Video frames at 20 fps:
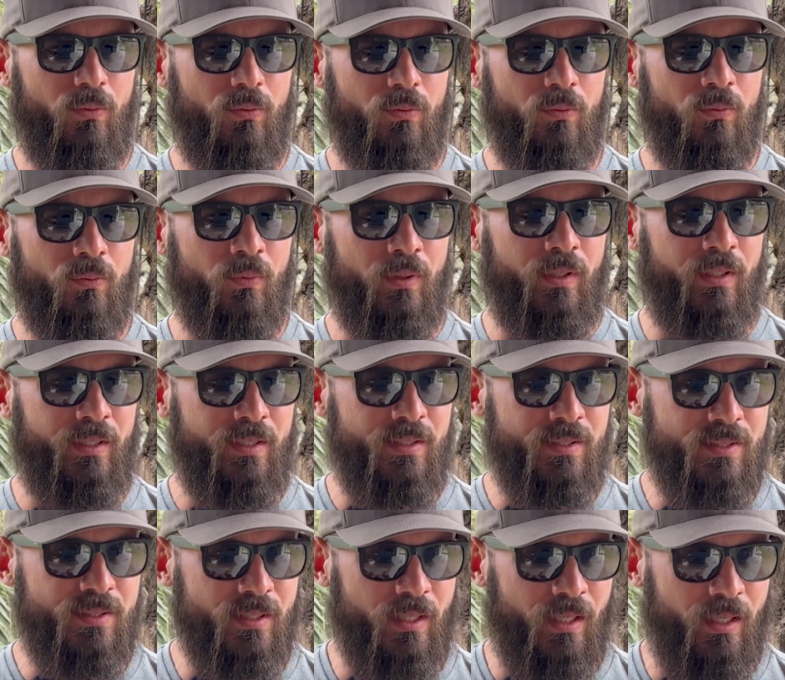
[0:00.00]
what did he
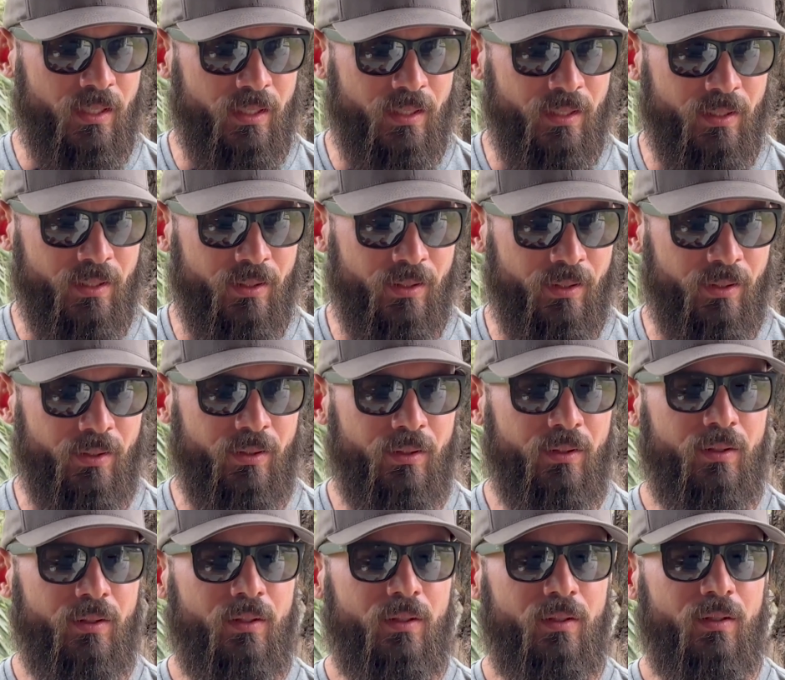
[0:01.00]
say here?
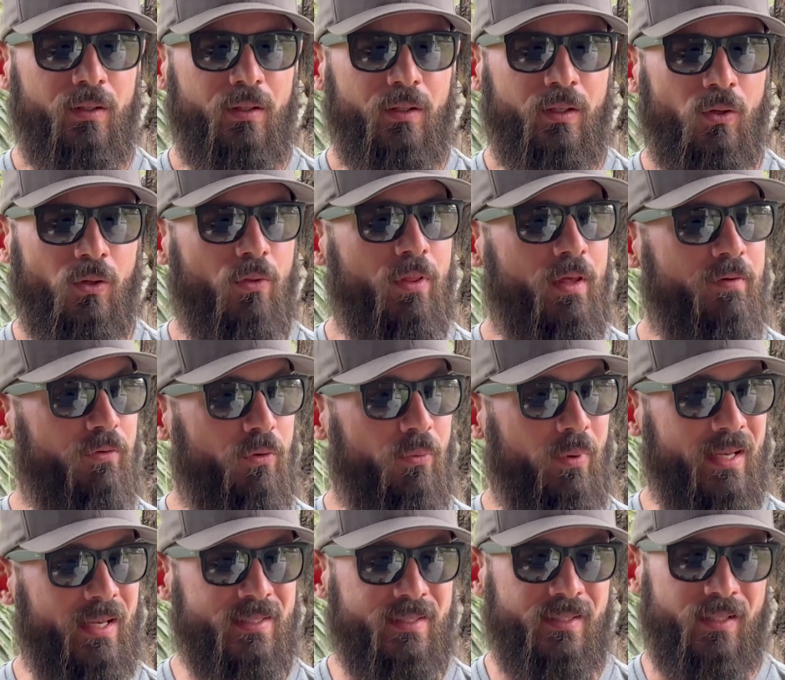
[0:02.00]
They've
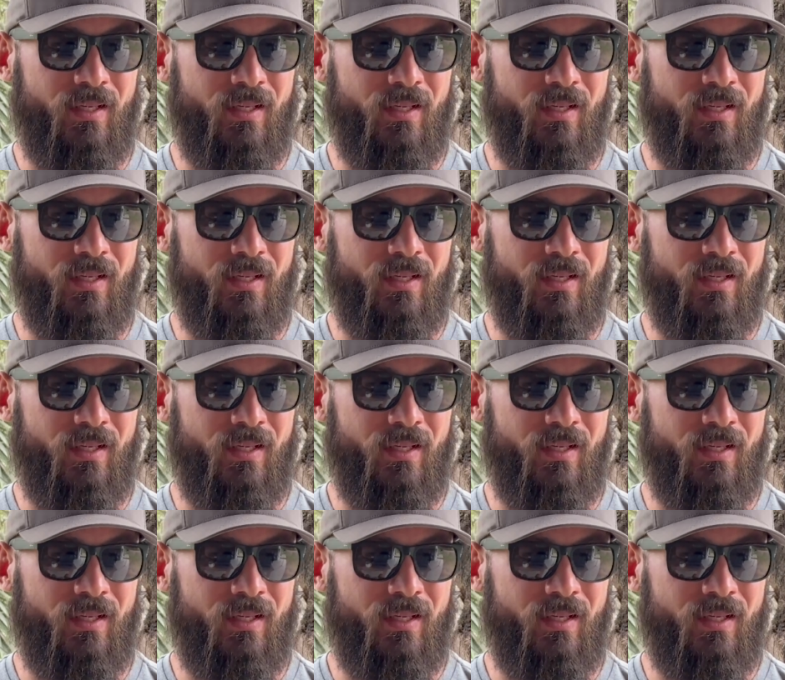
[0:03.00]
arrested